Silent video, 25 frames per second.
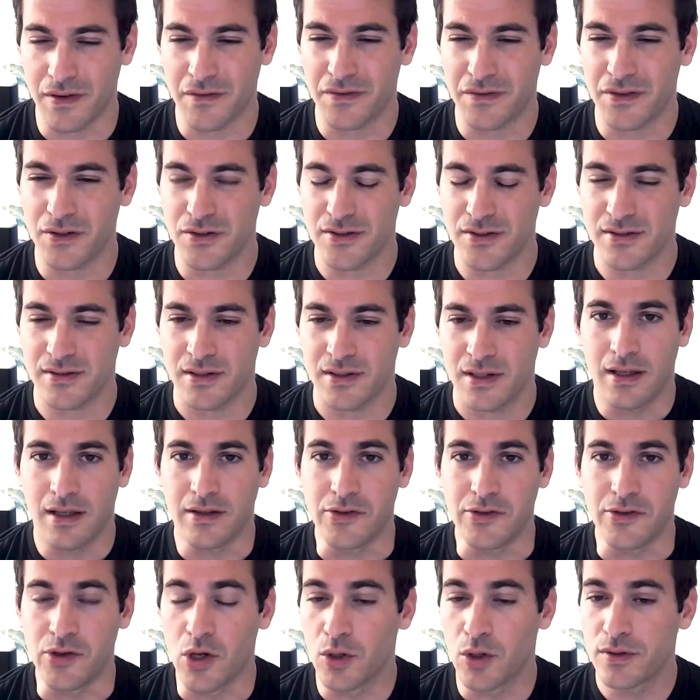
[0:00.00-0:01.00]
If there's
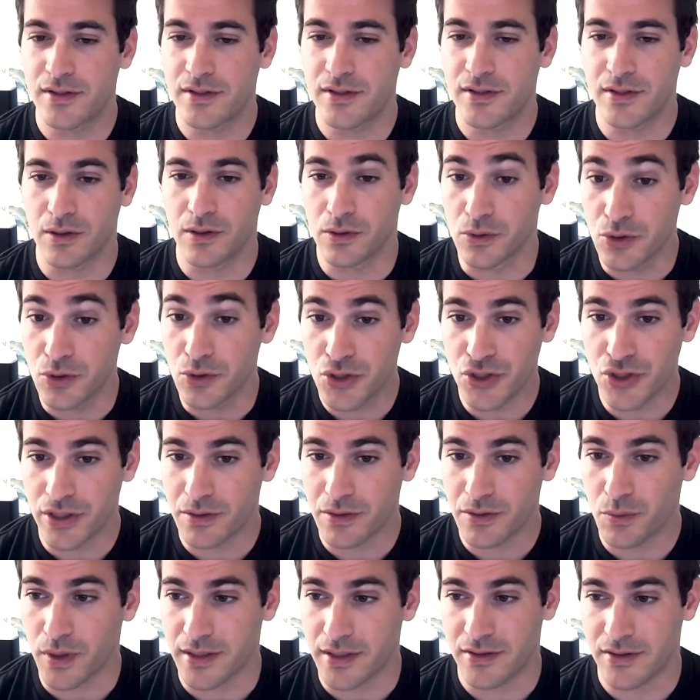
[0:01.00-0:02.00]
no
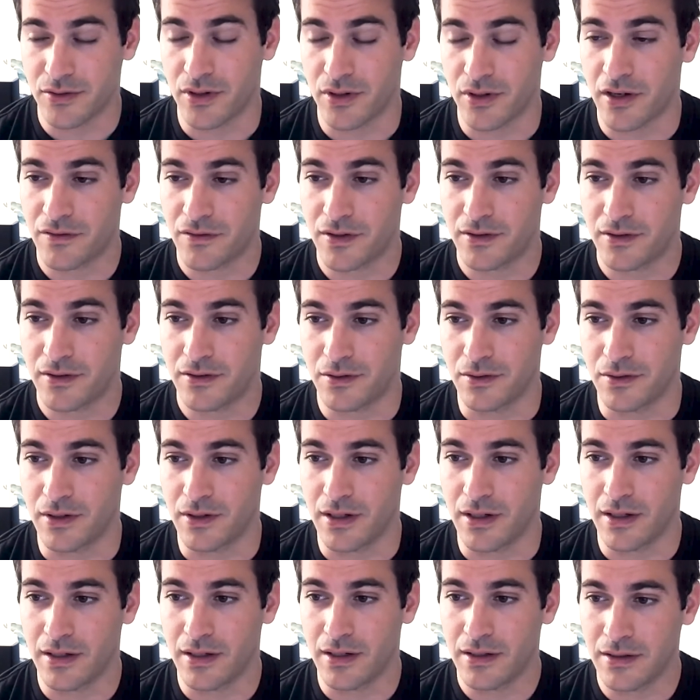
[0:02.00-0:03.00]
solution whatsoever
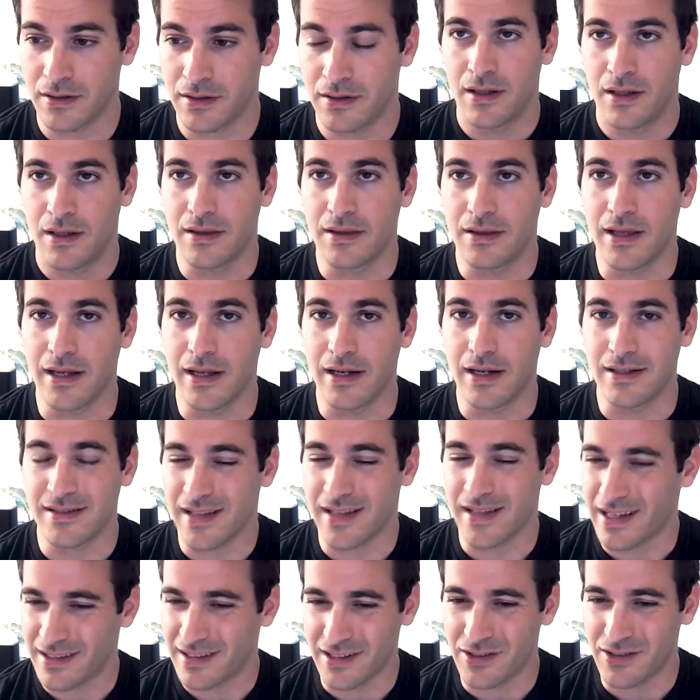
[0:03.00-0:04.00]
today, then it's
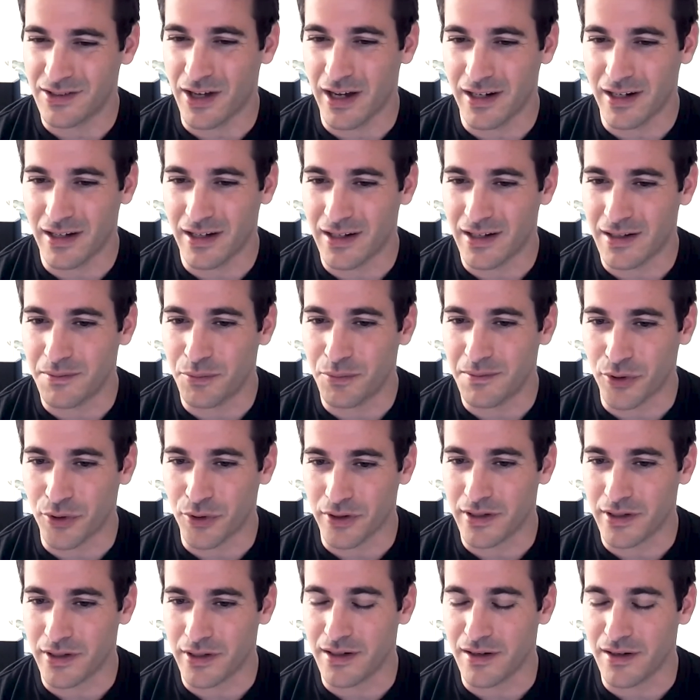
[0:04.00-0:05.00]
likely not an
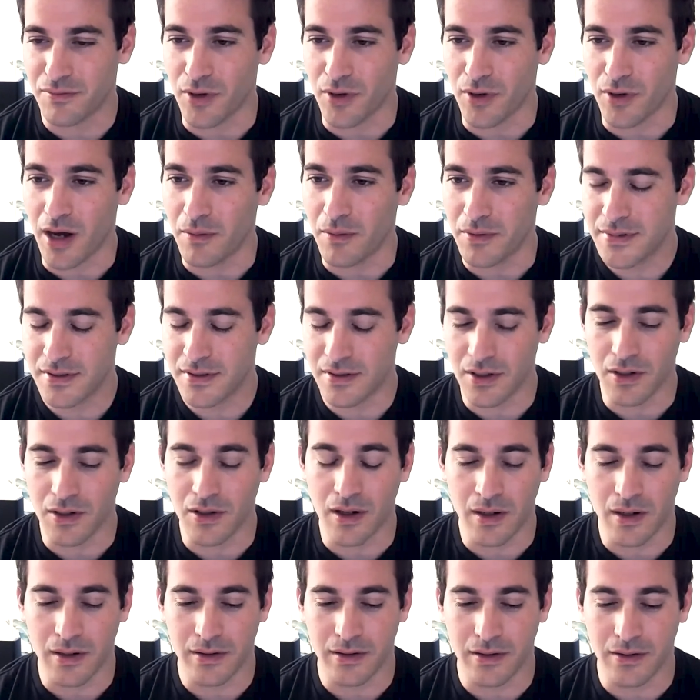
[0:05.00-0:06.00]
important enough problem.
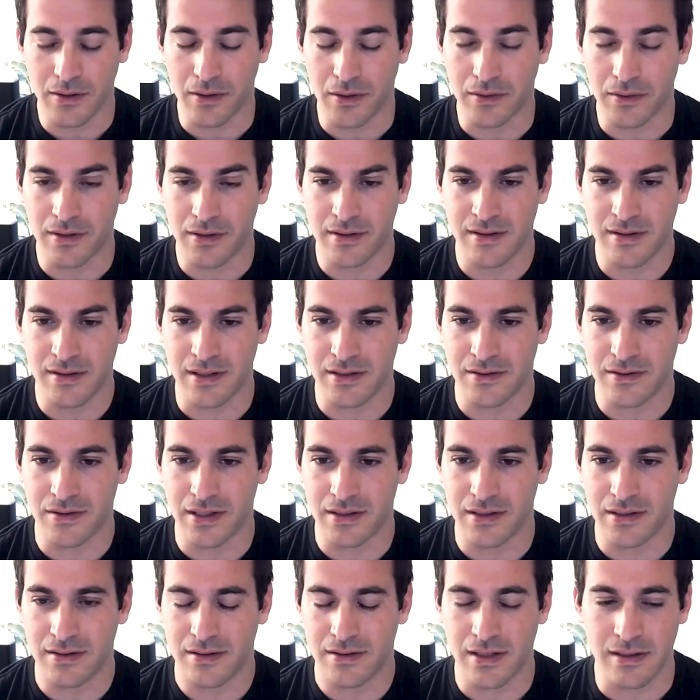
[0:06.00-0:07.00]
So
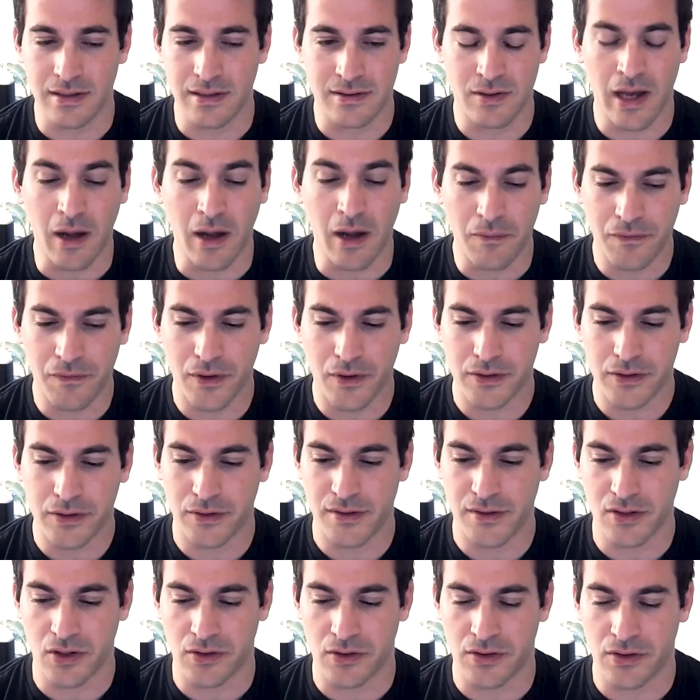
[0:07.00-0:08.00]
it's helpful to
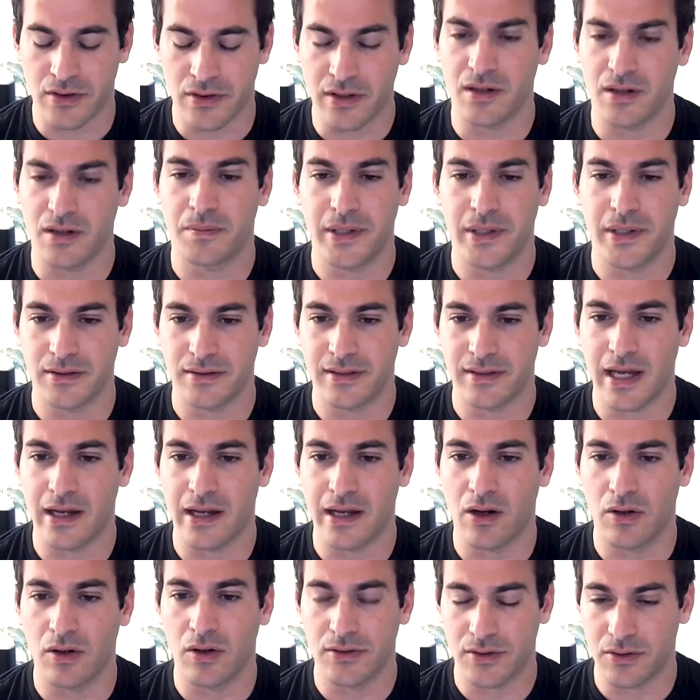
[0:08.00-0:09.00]
start there, because that
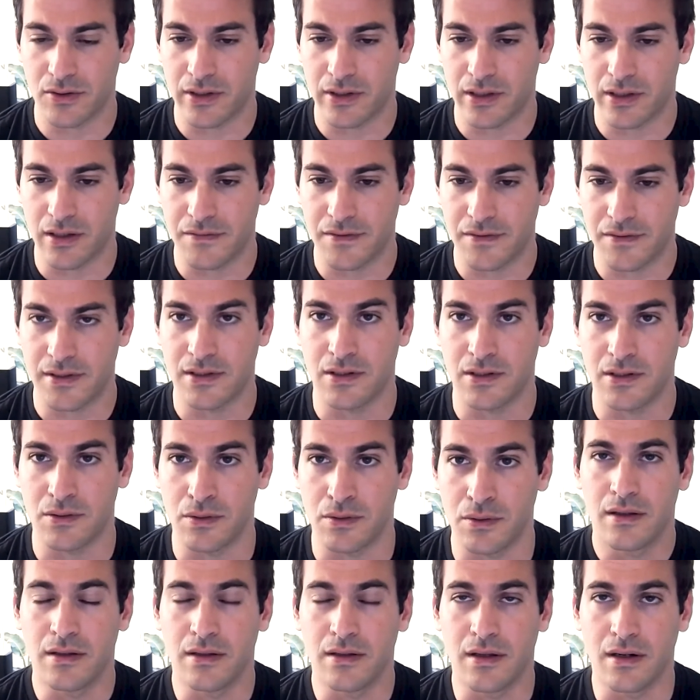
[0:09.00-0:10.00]
also gives
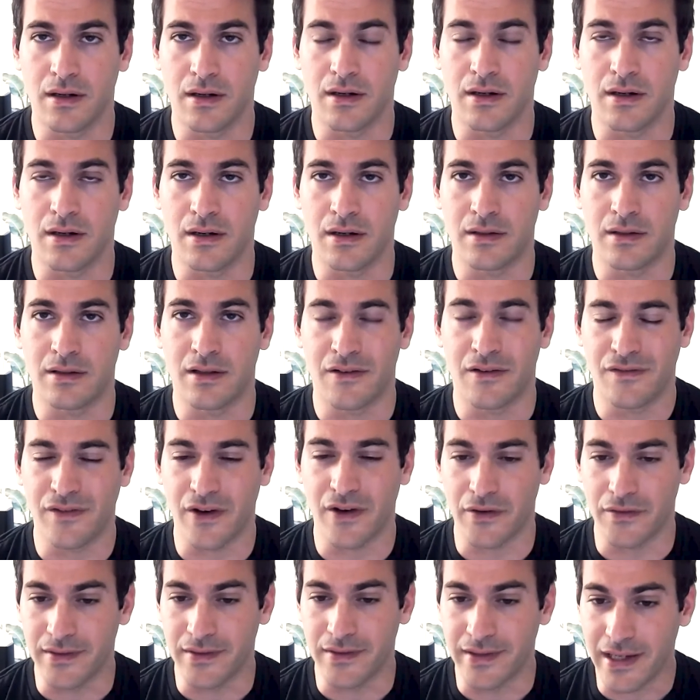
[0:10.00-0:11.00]
you the
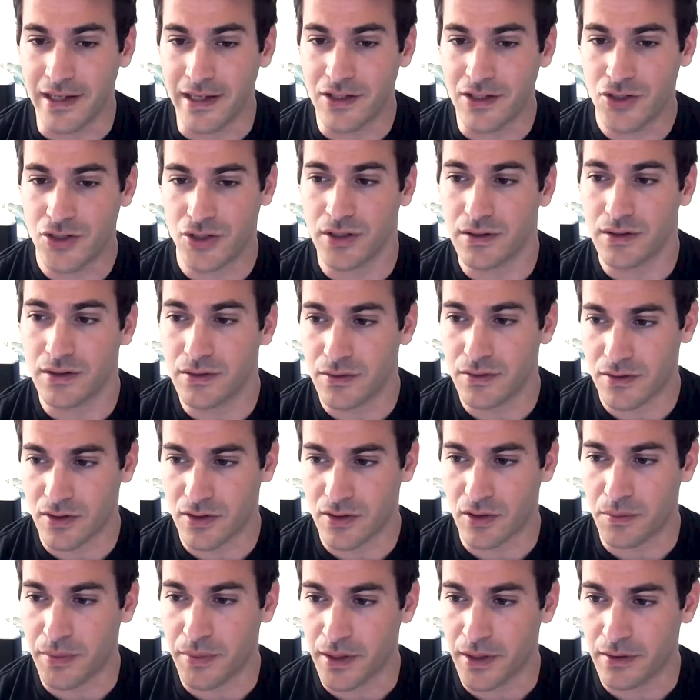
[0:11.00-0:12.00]
foundation to
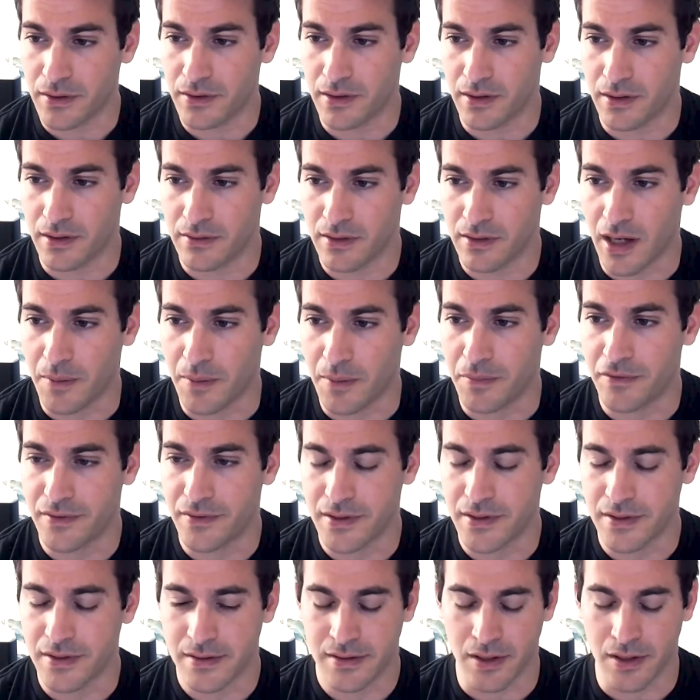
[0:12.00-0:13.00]
start building on top of
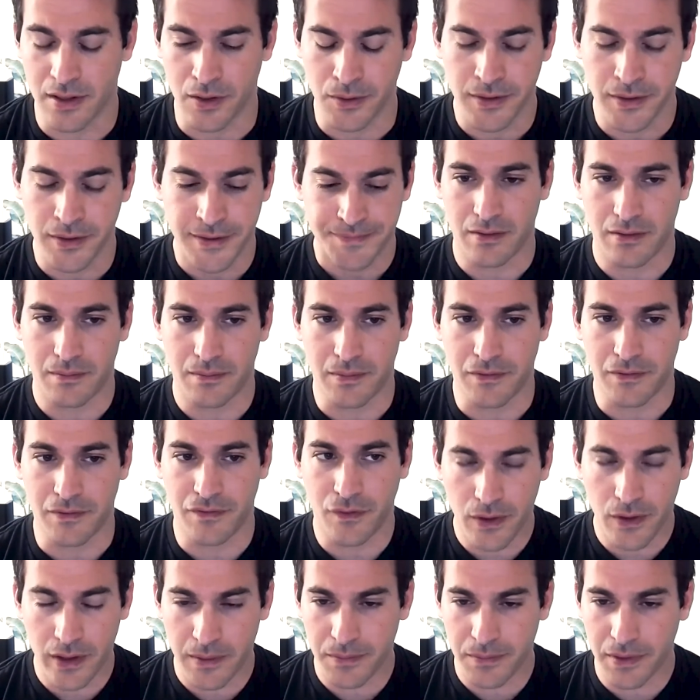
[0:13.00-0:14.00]
it. So
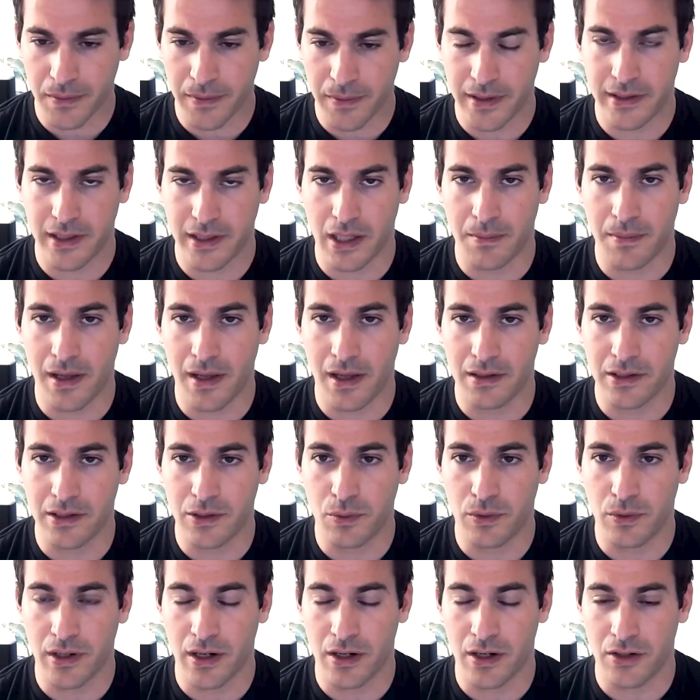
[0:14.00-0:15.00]
before implementing ML,
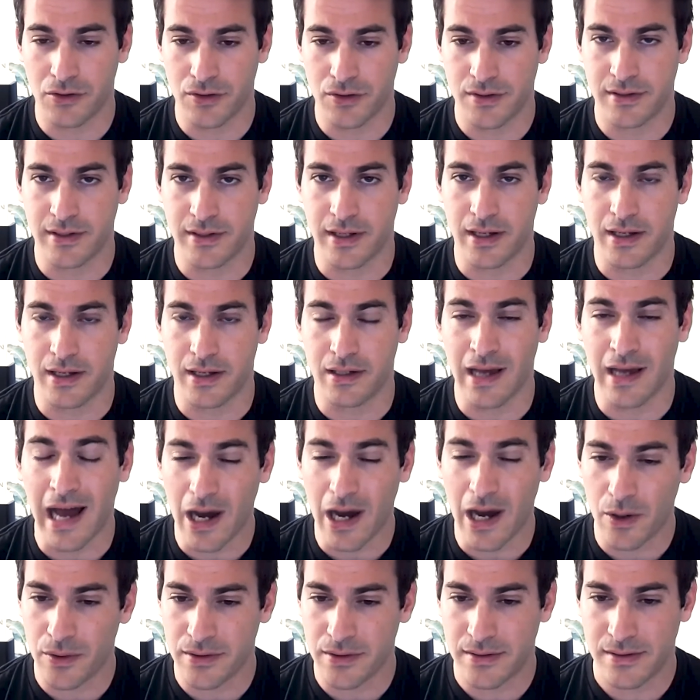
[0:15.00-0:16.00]
you want to understand
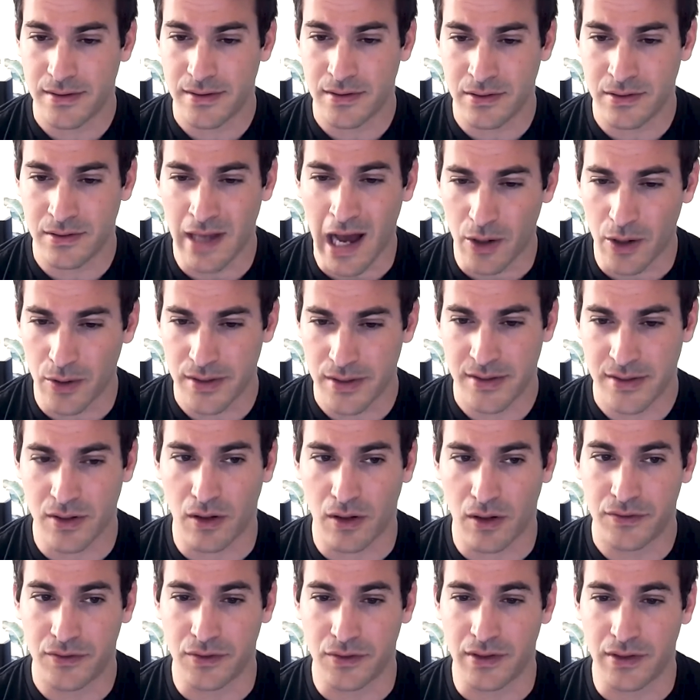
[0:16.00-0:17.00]
how it's
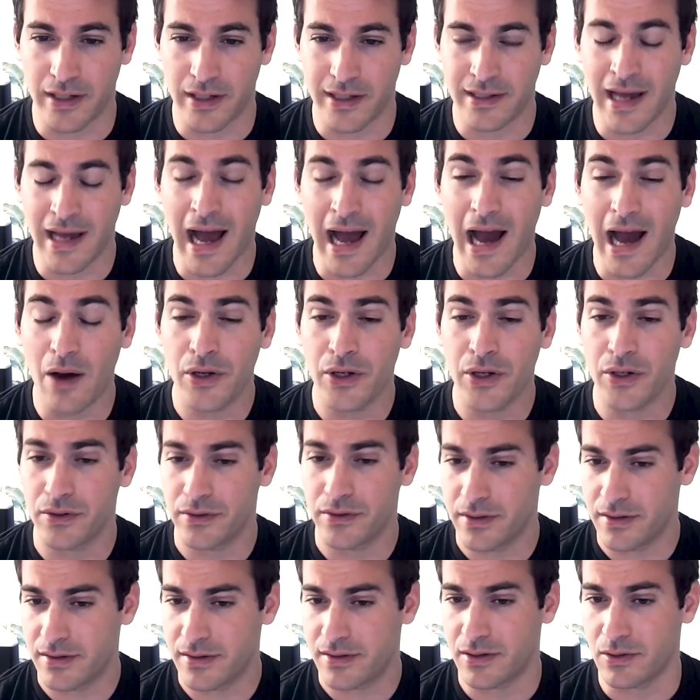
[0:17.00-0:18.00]
solved today and how
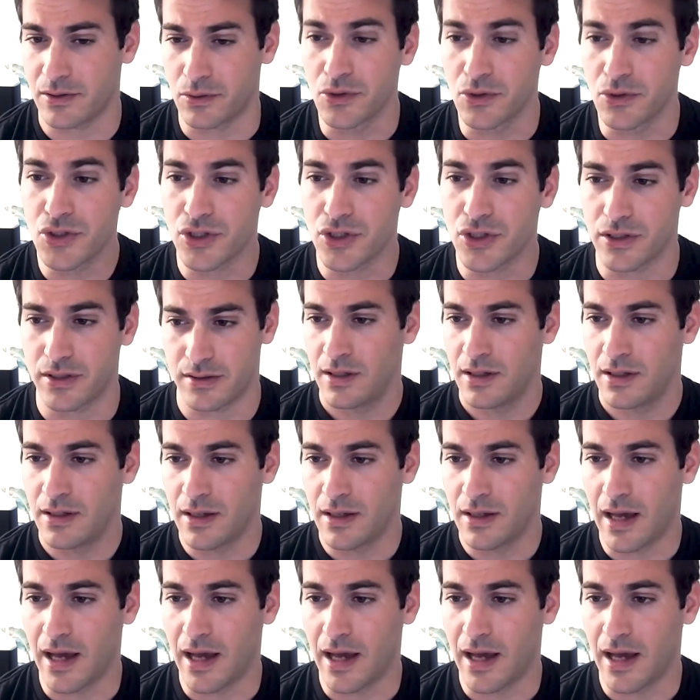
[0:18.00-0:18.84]
good the solution is.